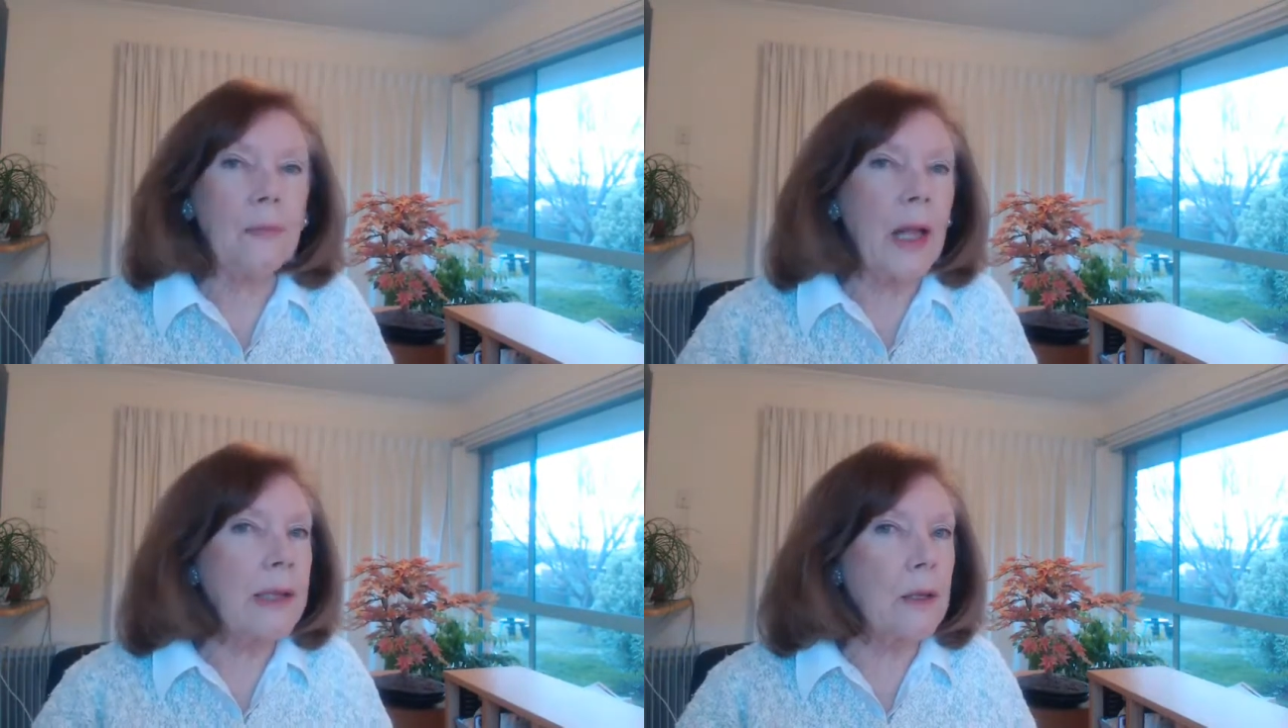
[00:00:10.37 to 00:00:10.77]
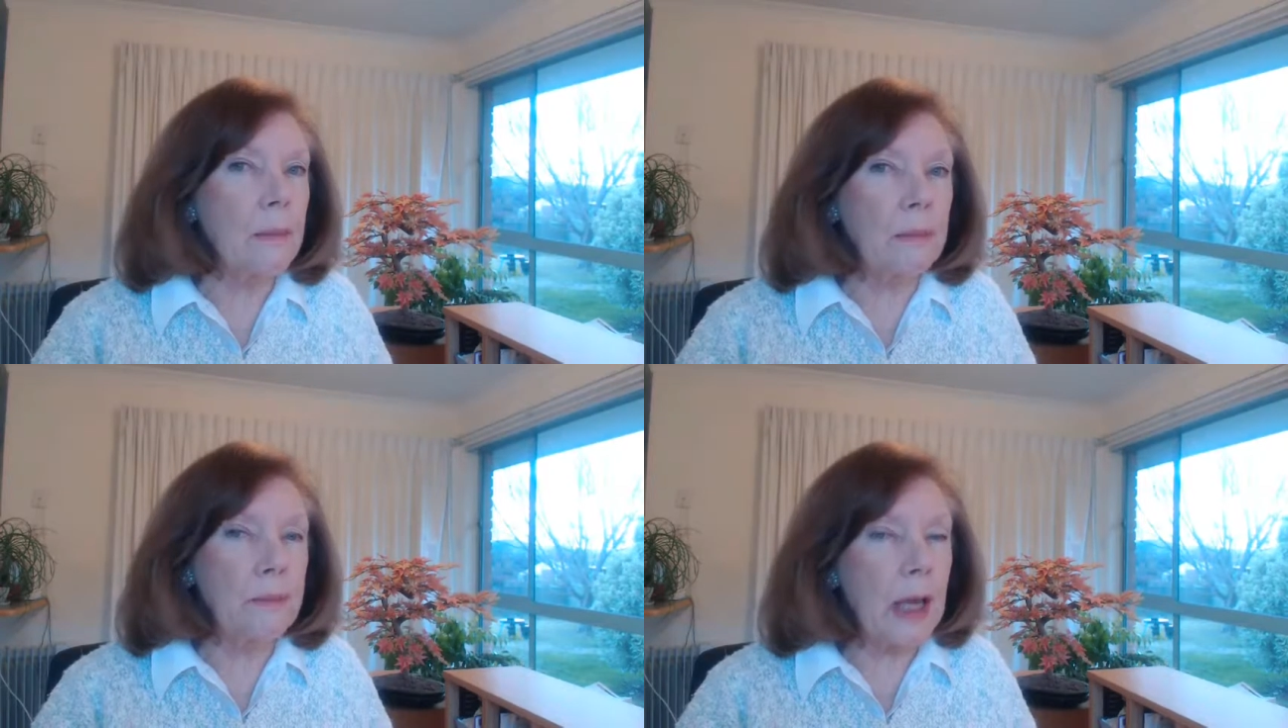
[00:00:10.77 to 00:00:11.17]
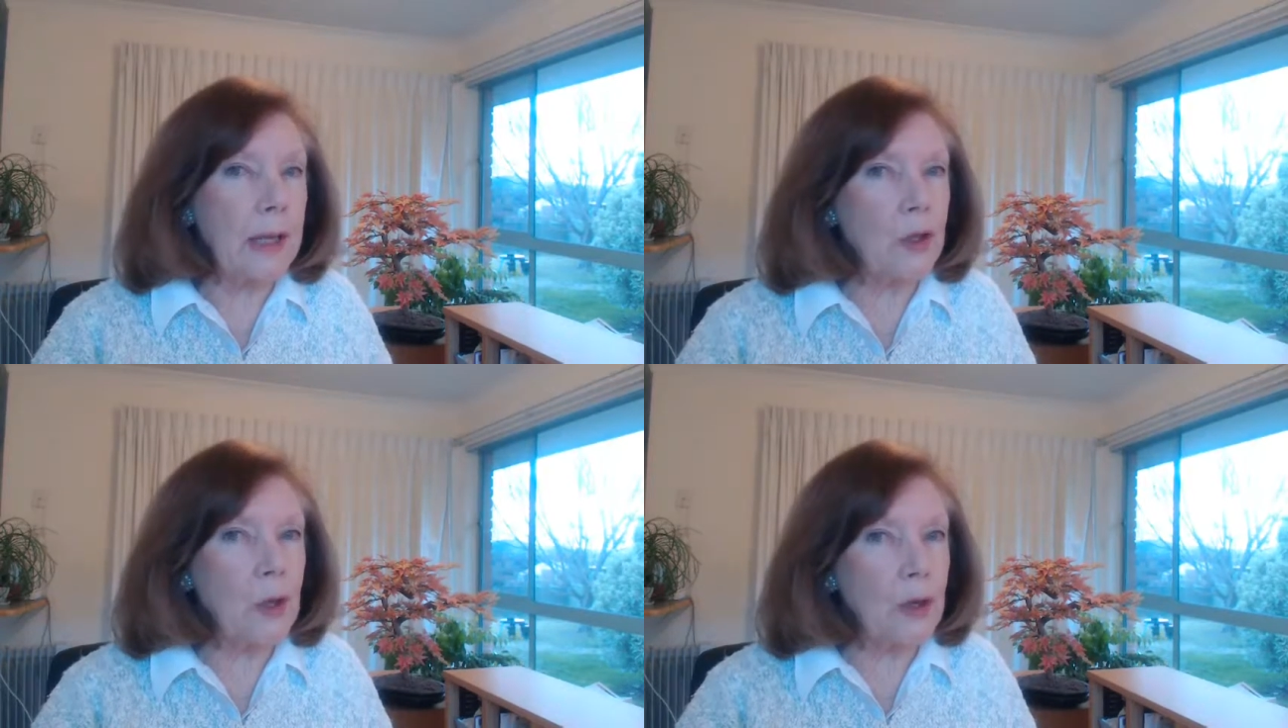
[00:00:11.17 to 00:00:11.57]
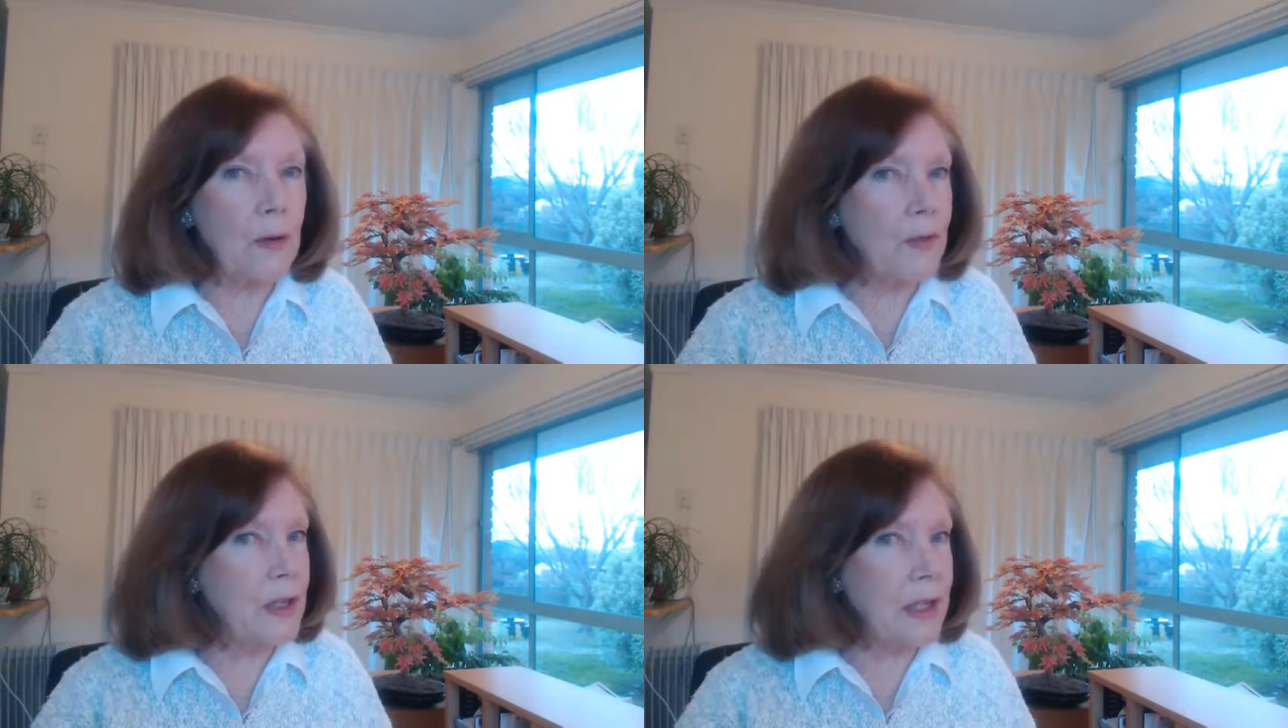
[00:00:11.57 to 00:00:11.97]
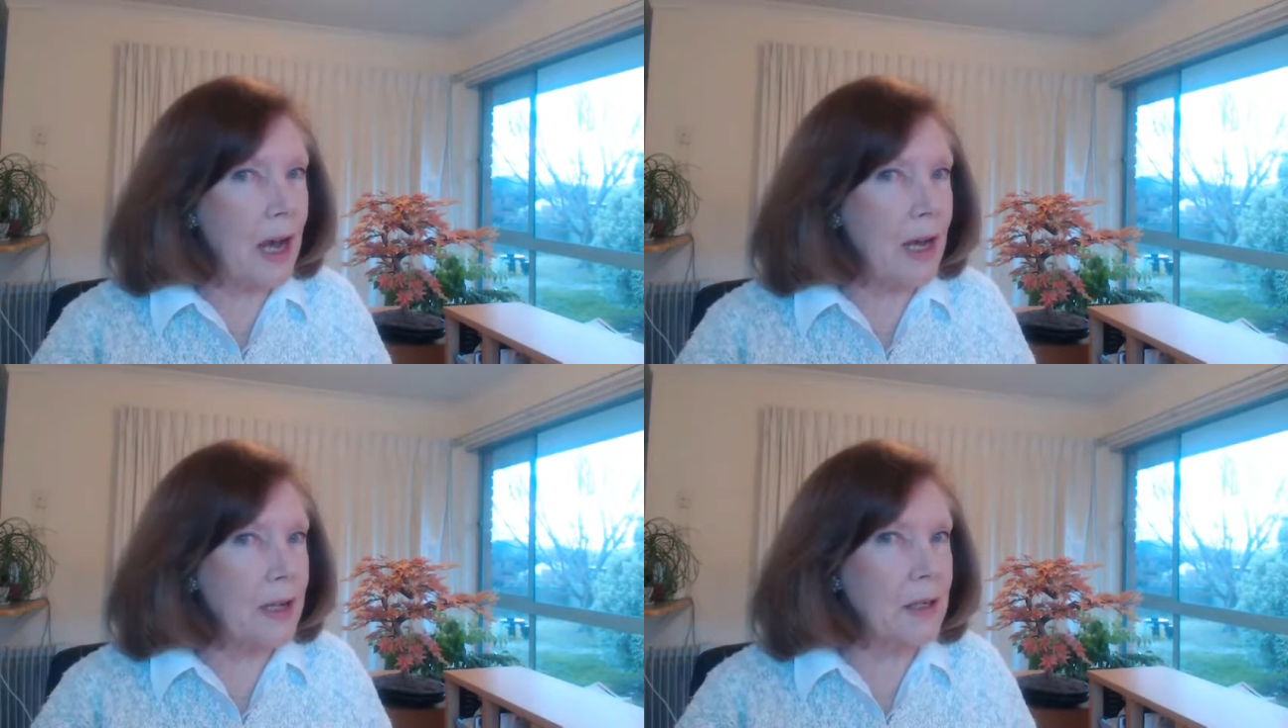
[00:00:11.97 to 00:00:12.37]
It sort of
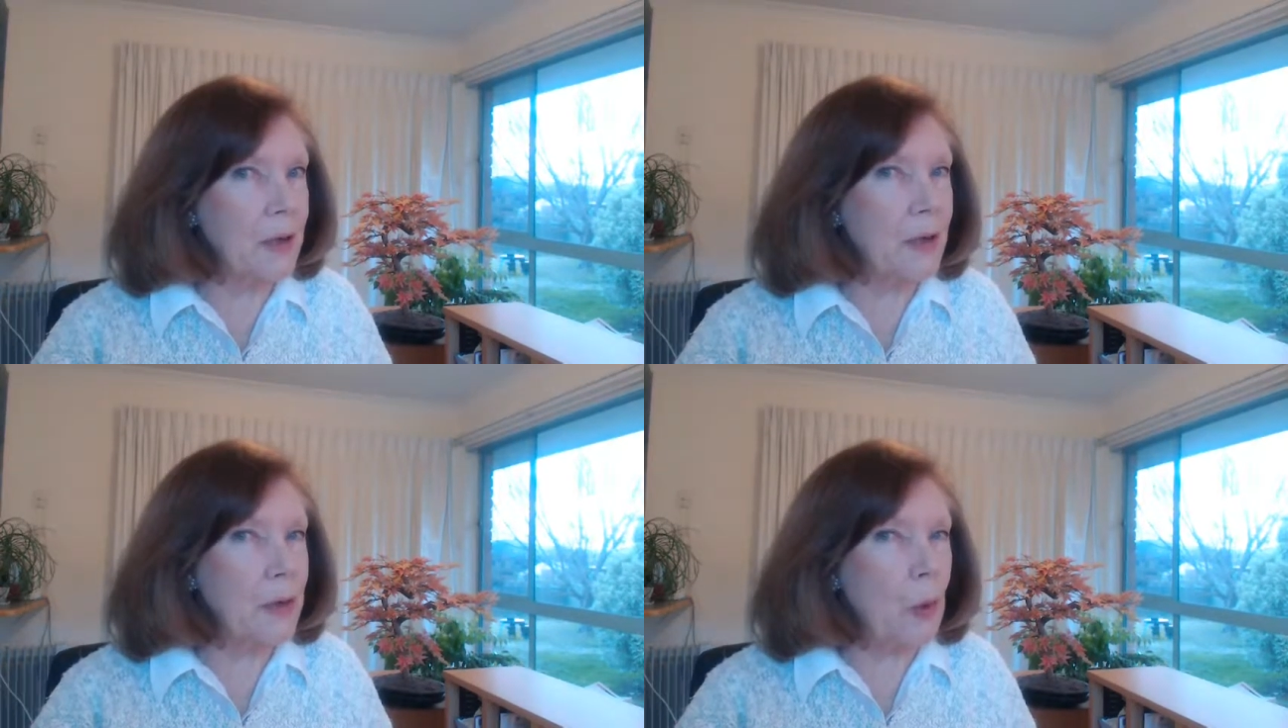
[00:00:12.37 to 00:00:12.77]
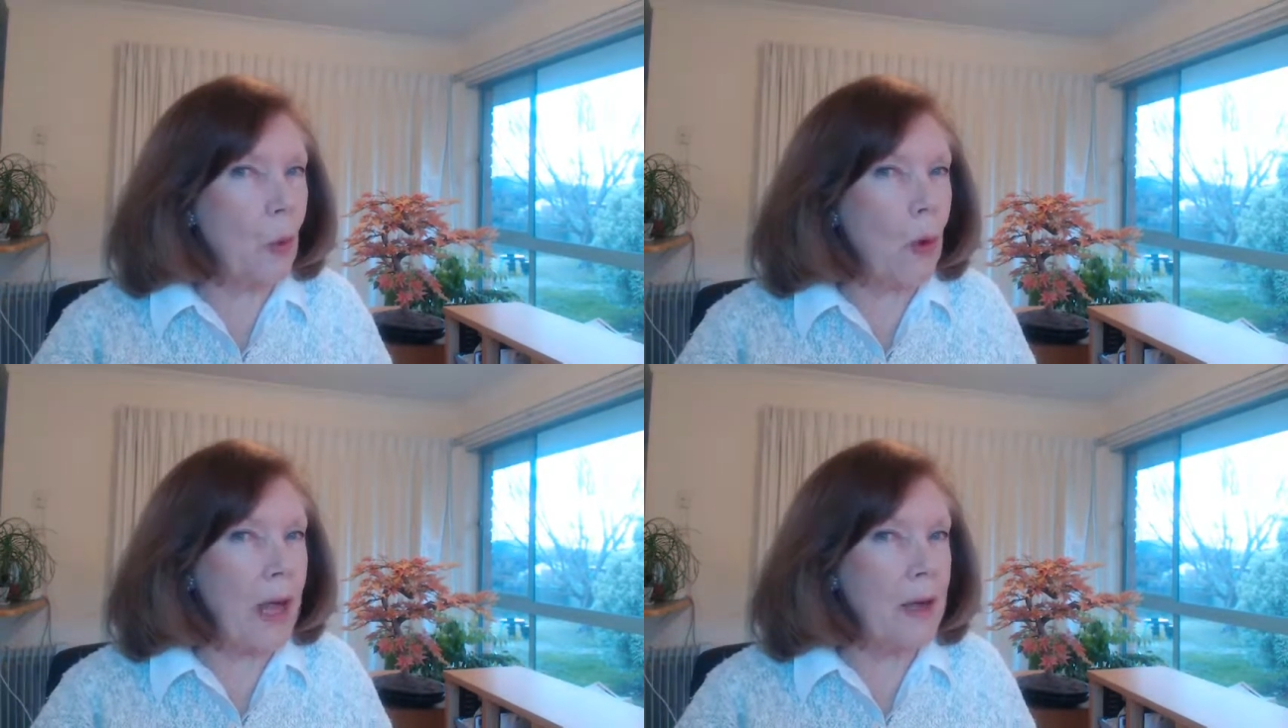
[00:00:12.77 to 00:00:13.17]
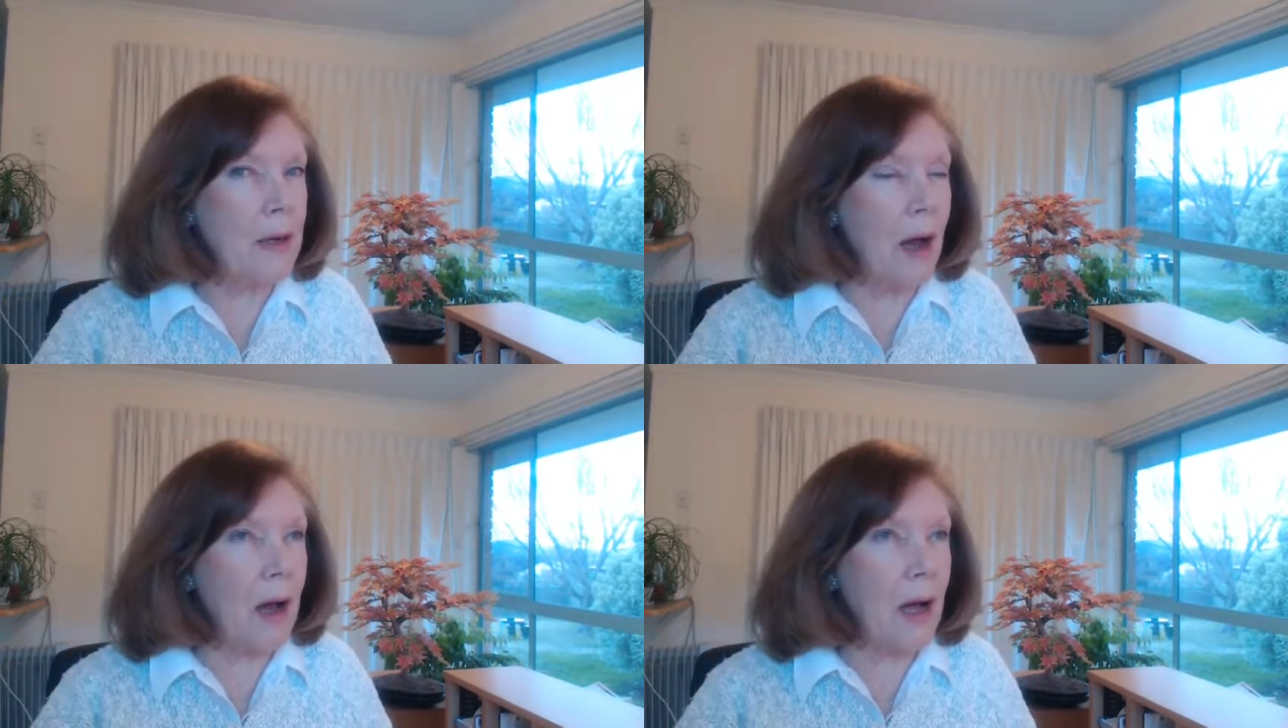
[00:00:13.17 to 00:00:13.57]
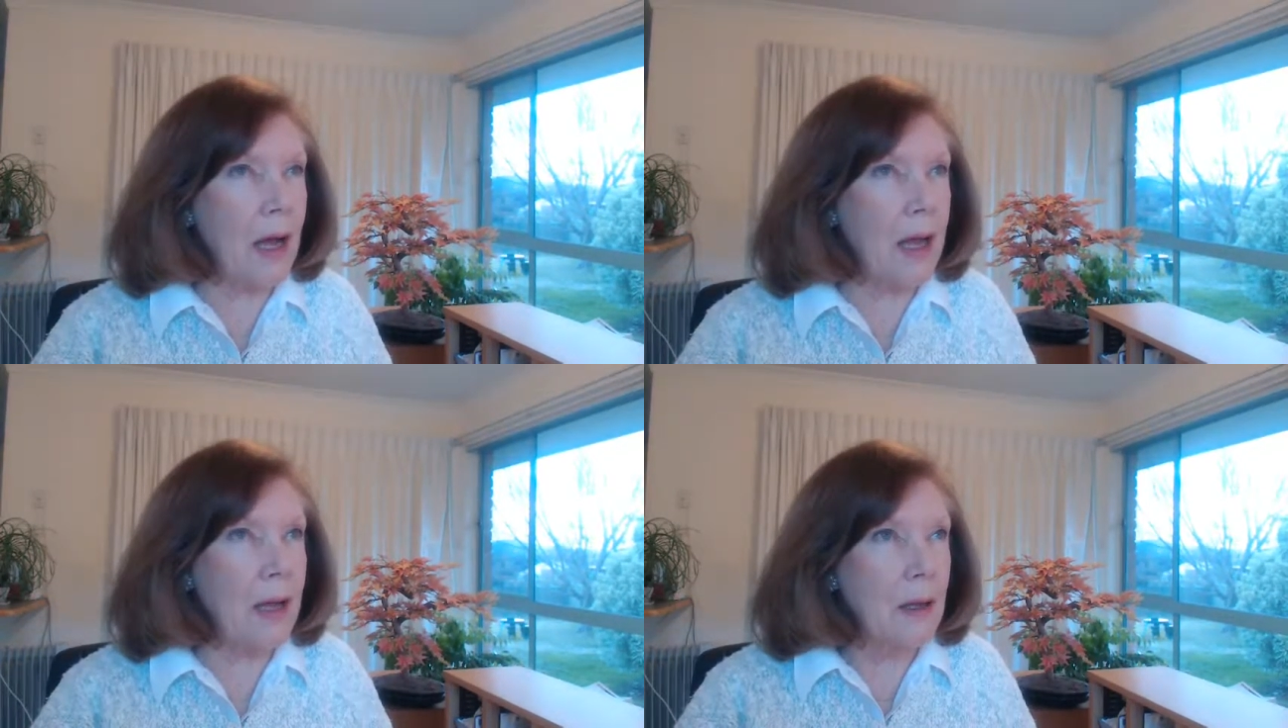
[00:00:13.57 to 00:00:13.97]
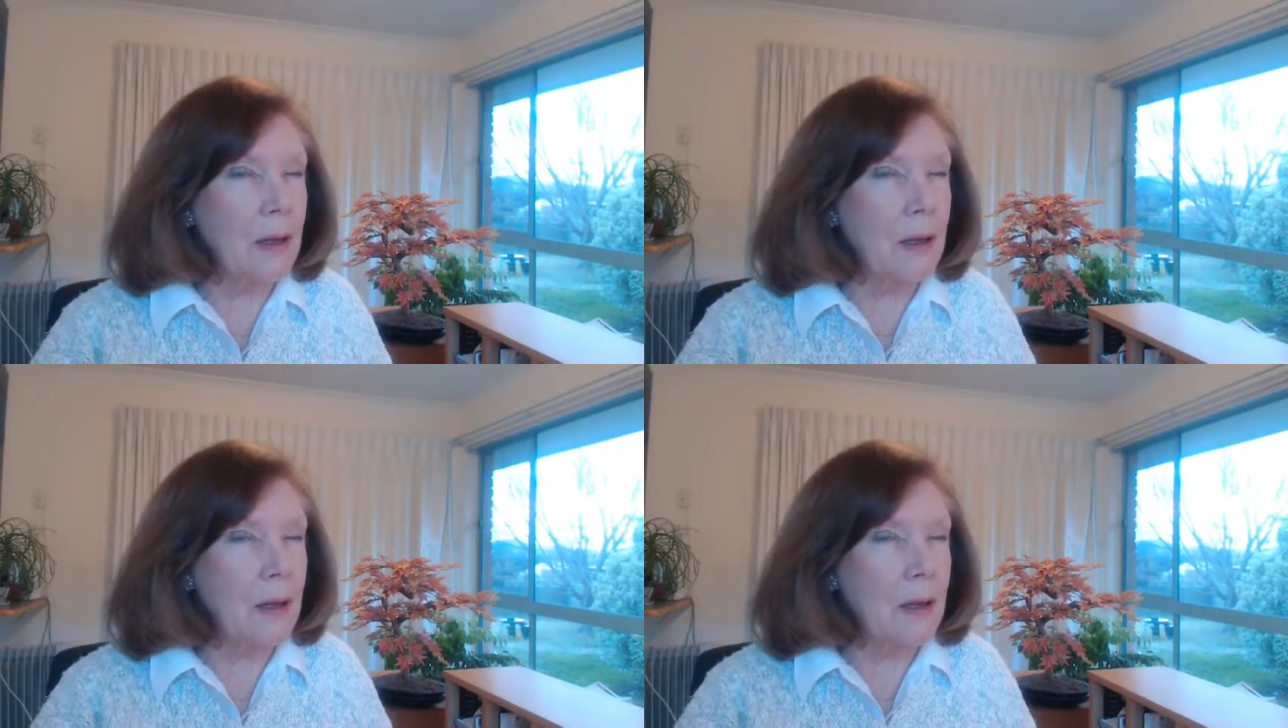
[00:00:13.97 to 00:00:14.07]
started when I